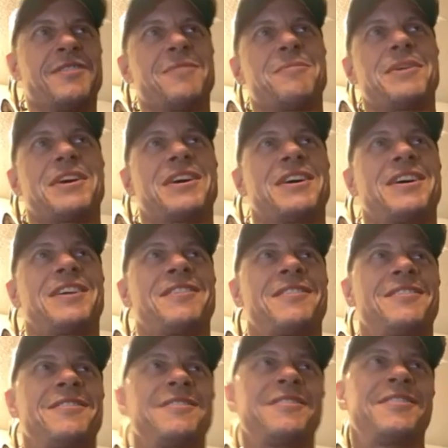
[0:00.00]
Oh my
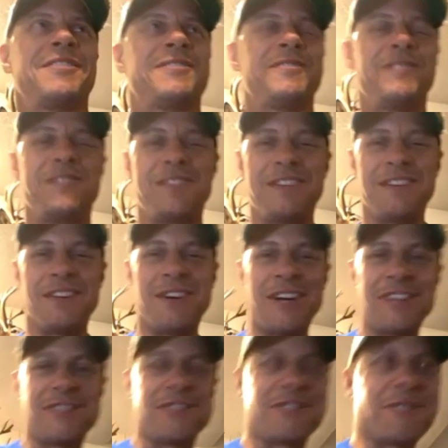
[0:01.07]
God,
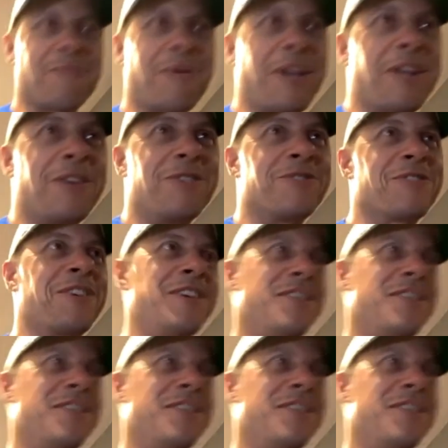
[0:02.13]
you're asking somebody